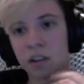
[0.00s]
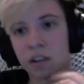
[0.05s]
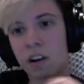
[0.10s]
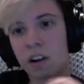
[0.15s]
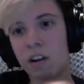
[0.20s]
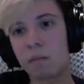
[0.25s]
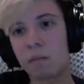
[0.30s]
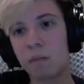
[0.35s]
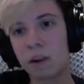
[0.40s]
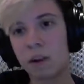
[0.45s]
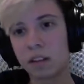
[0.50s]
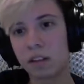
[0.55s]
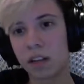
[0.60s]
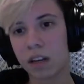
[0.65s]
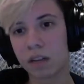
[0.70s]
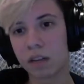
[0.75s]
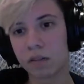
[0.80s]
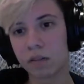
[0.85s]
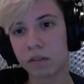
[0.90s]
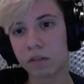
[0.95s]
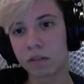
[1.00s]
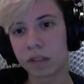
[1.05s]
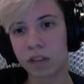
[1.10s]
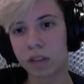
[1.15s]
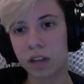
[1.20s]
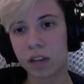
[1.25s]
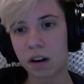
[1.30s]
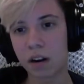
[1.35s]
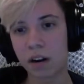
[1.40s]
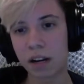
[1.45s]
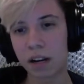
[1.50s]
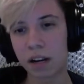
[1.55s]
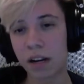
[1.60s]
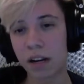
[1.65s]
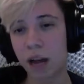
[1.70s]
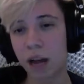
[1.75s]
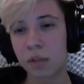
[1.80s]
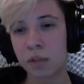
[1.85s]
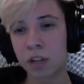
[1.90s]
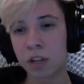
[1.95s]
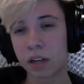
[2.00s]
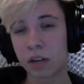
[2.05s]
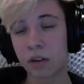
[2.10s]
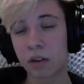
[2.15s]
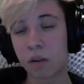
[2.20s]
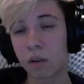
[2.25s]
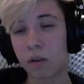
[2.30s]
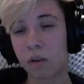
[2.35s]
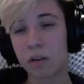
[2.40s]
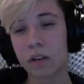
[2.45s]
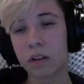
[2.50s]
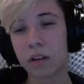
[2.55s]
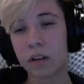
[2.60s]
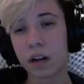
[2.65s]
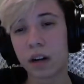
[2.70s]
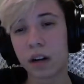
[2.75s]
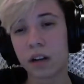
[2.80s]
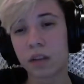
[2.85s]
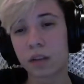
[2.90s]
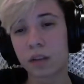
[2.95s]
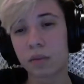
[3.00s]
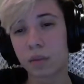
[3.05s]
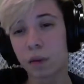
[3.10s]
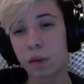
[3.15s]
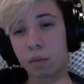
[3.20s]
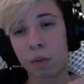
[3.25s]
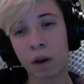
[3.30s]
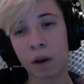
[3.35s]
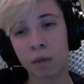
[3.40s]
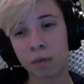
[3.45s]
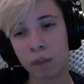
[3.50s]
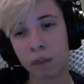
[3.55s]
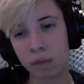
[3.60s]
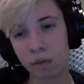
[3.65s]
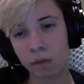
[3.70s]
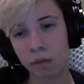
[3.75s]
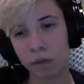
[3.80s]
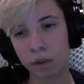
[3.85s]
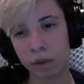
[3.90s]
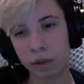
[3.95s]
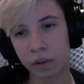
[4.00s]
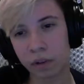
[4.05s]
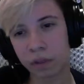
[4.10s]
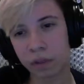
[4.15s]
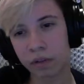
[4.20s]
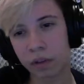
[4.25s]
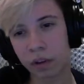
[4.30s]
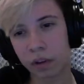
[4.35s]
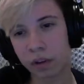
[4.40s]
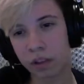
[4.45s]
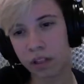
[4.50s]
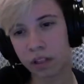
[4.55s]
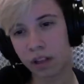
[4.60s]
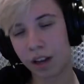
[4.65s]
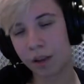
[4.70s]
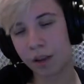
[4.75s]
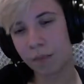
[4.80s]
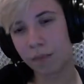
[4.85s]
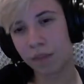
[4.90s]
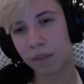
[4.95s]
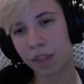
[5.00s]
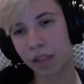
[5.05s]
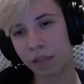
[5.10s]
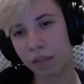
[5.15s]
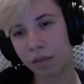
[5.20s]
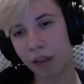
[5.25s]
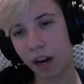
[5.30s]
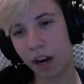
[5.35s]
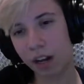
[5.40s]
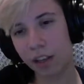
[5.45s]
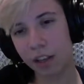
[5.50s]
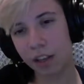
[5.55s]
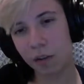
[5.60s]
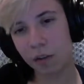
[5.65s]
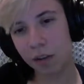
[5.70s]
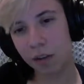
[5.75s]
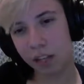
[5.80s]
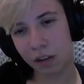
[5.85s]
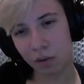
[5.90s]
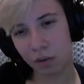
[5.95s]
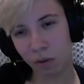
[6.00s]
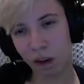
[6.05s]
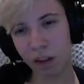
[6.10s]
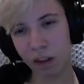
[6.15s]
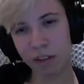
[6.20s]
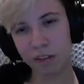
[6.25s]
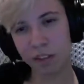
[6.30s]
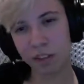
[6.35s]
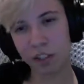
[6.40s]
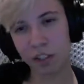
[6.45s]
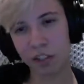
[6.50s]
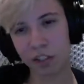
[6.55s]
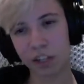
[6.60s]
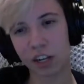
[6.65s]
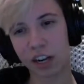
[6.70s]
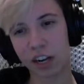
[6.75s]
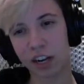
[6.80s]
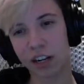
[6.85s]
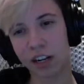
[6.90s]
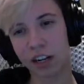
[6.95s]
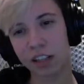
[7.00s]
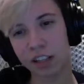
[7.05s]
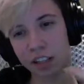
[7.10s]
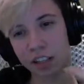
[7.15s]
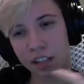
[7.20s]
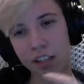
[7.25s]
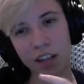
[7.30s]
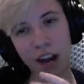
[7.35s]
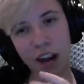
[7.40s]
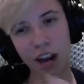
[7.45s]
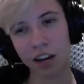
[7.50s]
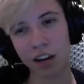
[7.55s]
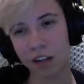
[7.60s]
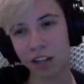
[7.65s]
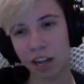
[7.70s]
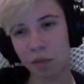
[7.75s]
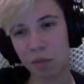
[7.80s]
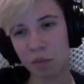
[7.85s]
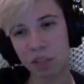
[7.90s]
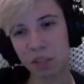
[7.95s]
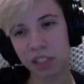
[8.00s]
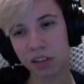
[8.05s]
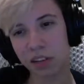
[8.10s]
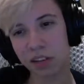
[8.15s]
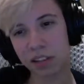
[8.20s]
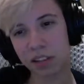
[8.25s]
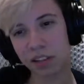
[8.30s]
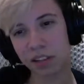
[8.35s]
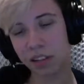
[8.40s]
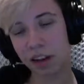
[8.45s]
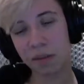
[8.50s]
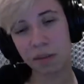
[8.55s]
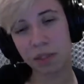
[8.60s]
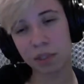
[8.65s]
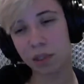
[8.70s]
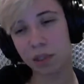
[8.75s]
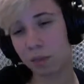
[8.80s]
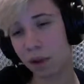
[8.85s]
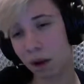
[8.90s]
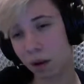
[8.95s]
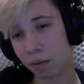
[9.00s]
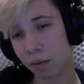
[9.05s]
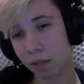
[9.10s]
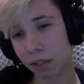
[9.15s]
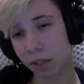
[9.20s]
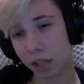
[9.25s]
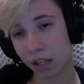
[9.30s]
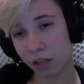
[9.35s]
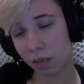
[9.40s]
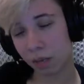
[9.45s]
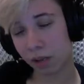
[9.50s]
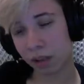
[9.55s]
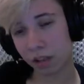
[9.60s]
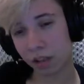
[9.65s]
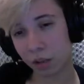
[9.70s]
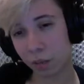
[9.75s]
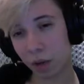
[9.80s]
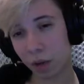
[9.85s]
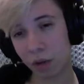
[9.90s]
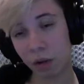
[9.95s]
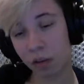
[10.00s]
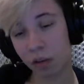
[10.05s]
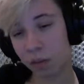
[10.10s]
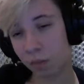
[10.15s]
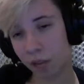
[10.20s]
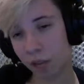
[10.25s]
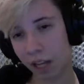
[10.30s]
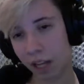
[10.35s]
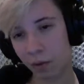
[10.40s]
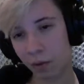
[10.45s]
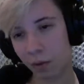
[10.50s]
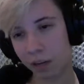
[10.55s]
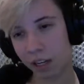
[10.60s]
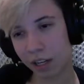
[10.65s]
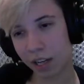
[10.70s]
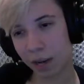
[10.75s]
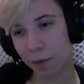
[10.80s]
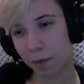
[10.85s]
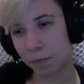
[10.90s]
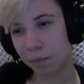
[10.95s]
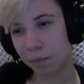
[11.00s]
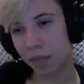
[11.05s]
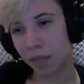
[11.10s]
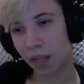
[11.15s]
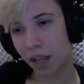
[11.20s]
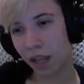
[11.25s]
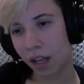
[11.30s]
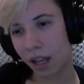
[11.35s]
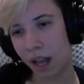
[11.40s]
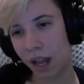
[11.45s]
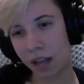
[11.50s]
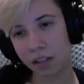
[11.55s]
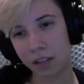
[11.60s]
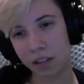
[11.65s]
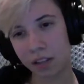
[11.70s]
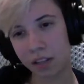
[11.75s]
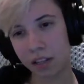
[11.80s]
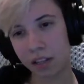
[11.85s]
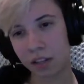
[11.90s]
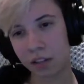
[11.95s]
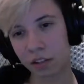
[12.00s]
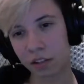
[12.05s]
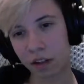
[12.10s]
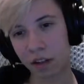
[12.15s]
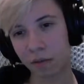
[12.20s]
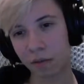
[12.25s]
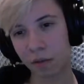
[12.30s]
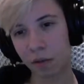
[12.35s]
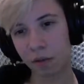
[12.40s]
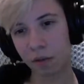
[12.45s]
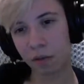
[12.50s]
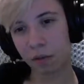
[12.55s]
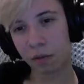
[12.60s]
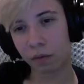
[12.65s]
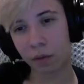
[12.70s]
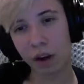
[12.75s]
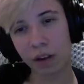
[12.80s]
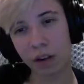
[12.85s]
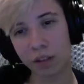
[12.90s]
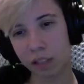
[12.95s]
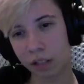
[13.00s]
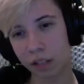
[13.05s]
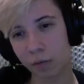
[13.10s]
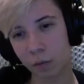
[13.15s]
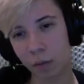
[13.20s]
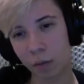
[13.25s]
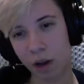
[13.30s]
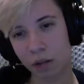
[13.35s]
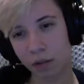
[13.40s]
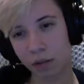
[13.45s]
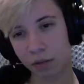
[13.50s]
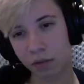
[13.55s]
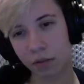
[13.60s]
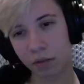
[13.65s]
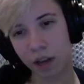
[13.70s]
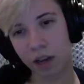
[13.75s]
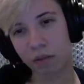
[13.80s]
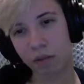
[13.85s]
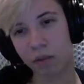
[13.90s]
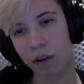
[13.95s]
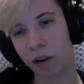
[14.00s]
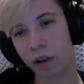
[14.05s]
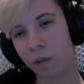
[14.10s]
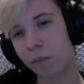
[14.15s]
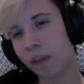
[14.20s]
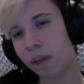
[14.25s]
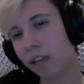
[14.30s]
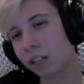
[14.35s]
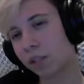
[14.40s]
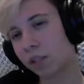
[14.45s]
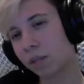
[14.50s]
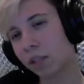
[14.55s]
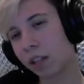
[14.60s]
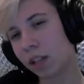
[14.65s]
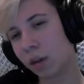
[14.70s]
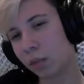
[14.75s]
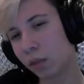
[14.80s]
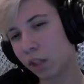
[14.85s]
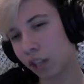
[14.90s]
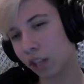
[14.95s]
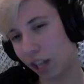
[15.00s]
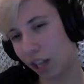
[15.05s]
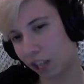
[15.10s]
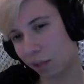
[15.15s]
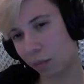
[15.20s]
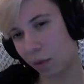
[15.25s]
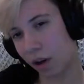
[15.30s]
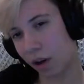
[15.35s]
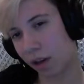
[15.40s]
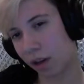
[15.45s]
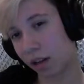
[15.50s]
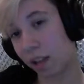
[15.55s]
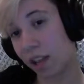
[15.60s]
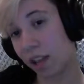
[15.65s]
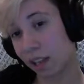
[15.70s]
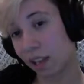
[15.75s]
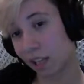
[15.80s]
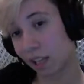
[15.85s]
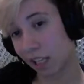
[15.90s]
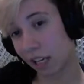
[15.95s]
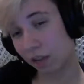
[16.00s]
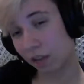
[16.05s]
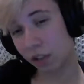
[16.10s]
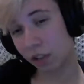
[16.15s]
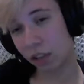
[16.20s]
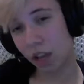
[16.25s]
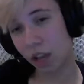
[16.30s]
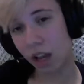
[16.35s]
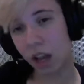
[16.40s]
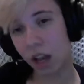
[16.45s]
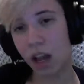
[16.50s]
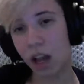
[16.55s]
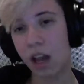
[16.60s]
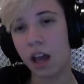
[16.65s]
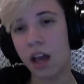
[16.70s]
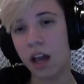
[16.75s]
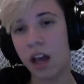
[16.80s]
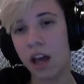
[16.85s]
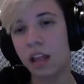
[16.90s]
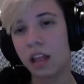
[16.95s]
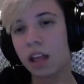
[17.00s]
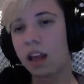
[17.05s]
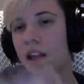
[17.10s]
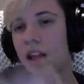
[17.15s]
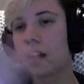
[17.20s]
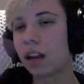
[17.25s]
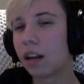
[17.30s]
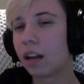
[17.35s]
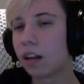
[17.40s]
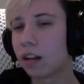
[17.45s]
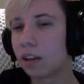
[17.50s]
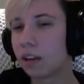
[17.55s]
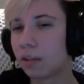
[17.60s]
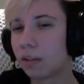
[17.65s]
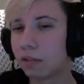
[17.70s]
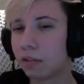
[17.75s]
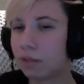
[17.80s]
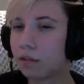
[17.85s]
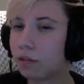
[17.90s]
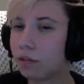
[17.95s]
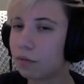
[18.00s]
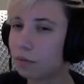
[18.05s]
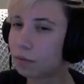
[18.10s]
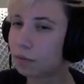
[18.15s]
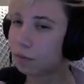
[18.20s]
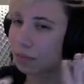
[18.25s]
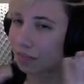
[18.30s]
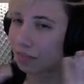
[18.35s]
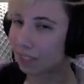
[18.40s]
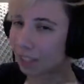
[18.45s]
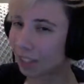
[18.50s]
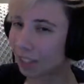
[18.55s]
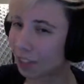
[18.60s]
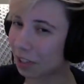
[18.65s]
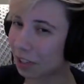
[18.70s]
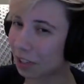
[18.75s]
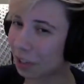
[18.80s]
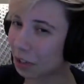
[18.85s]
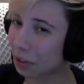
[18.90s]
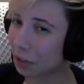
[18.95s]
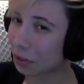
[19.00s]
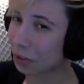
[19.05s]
off my life staring in abject horror as one of my favorite villains of all time. In fact, the only ray of sunshine in this entire game series that I'm somehow obsessed with, despite only playing one game. Exits stage left with a relative amount of fanfare, makes some dumb chess pun, and then leaves. And then, there's a true